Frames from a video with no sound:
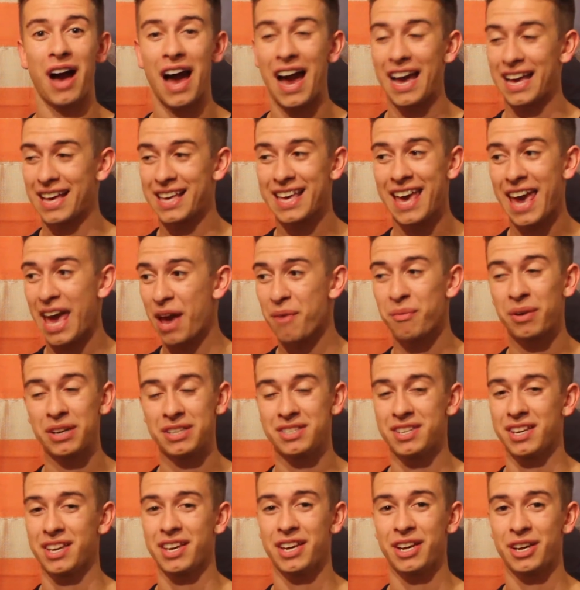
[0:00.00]
I can't wait
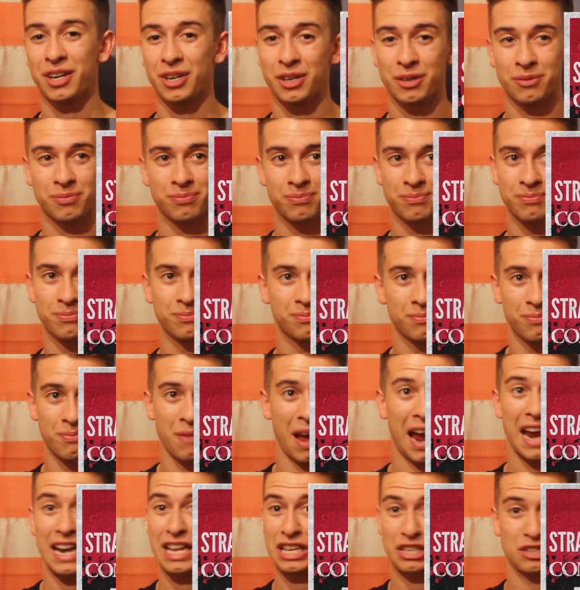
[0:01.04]
to hear
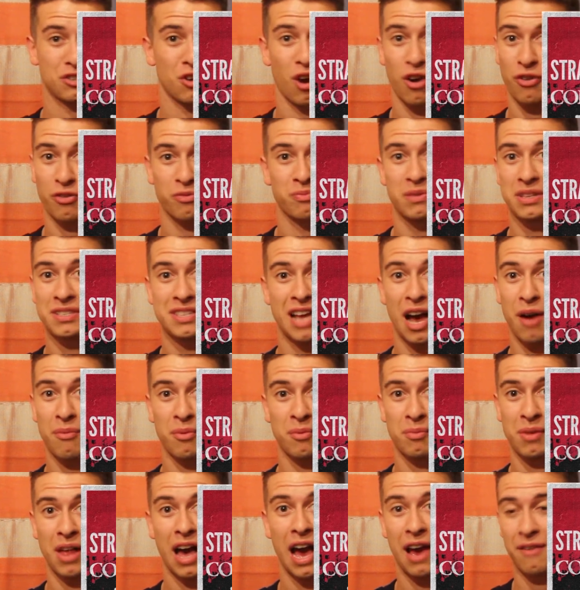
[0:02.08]
any song from this
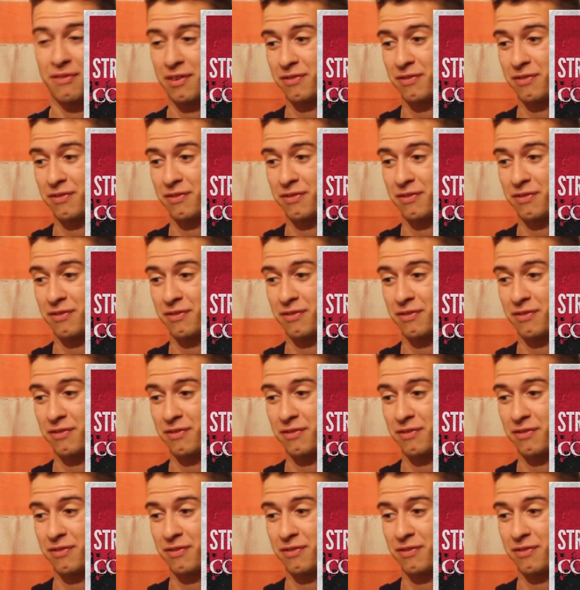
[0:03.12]
album live.